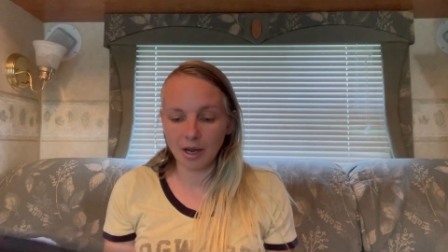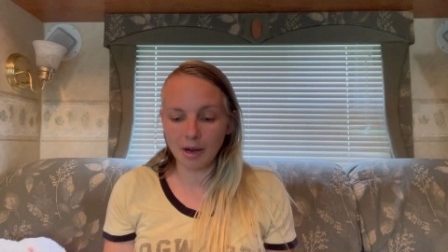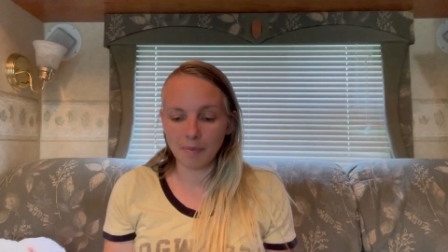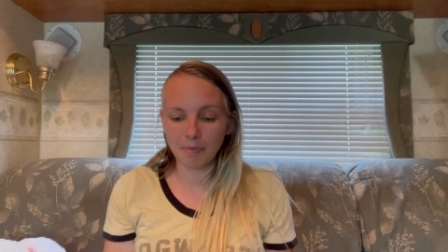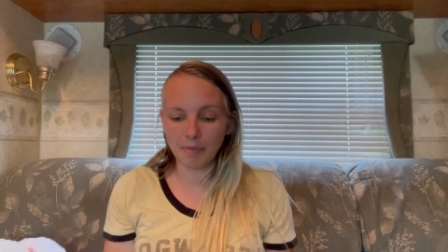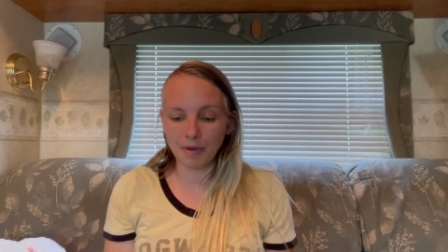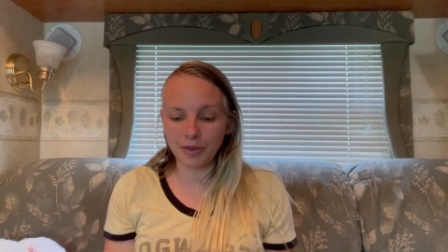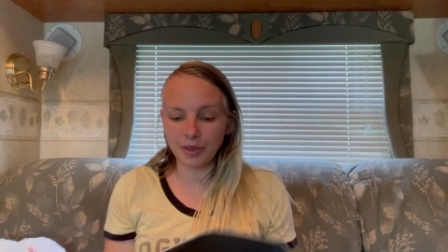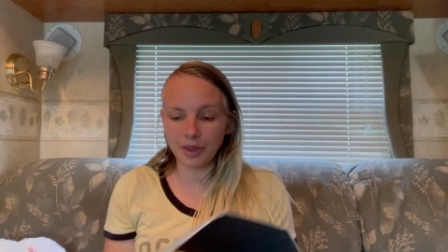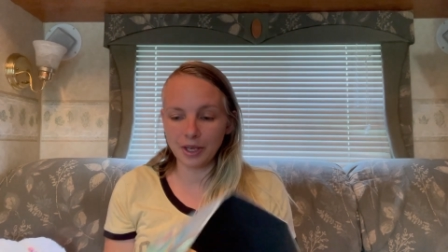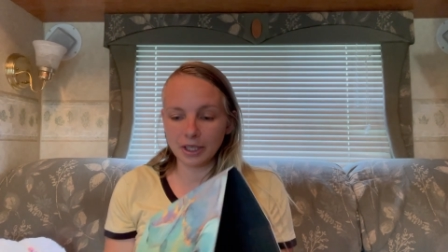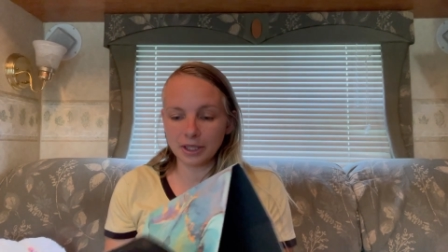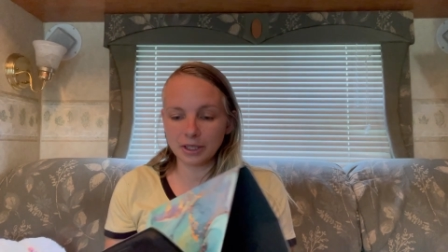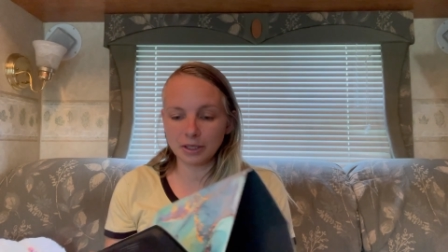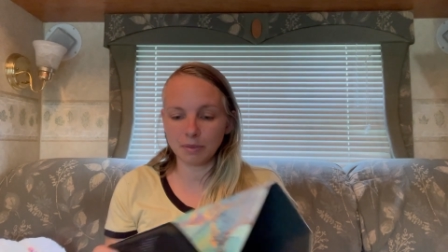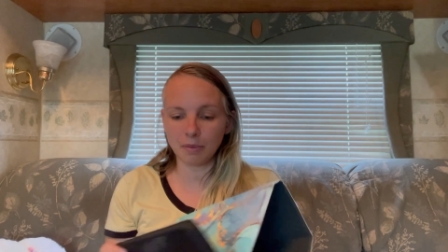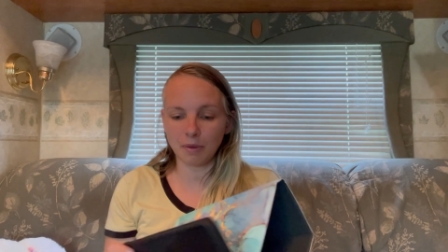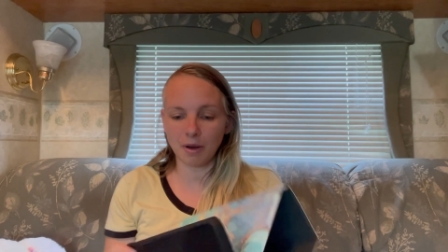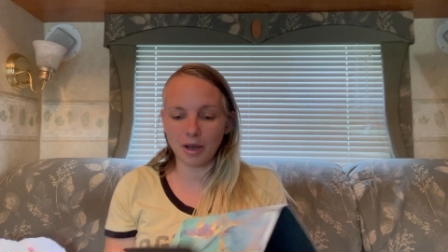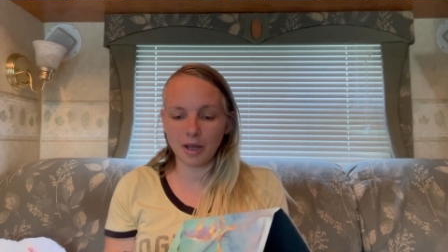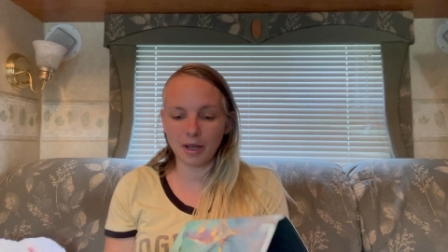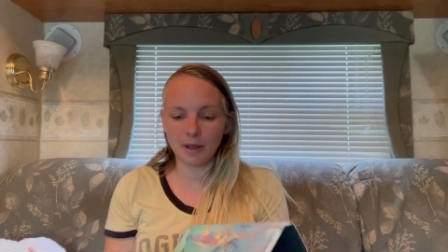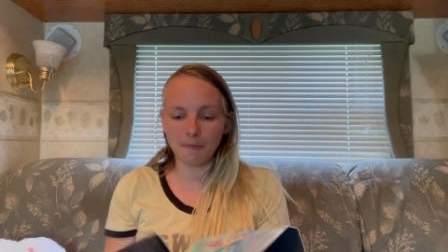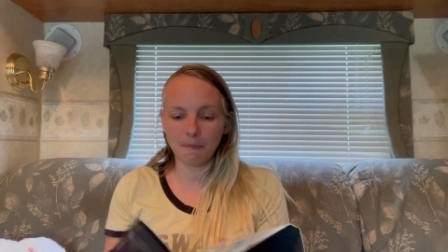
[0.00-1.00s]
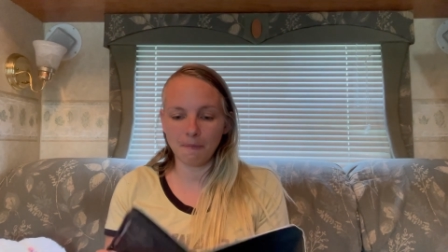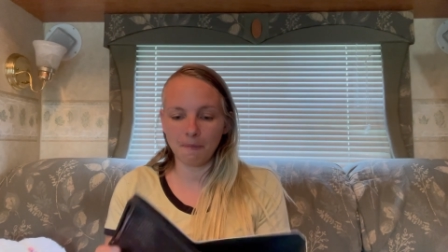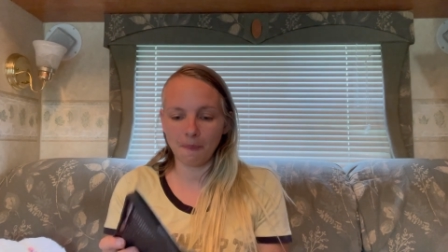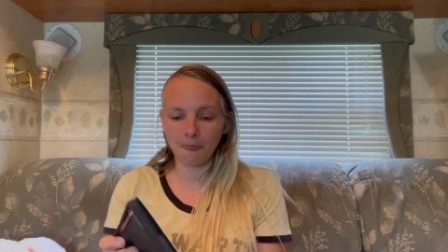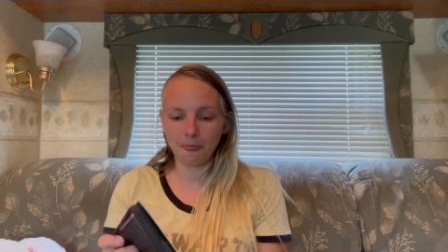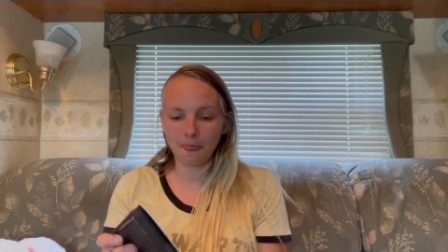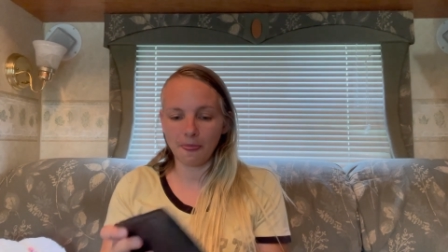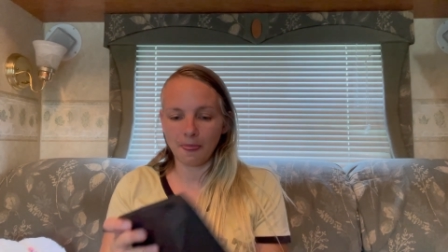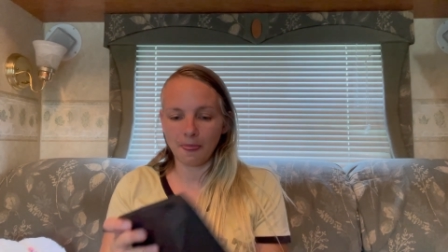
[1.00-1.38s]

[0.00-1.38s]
But this one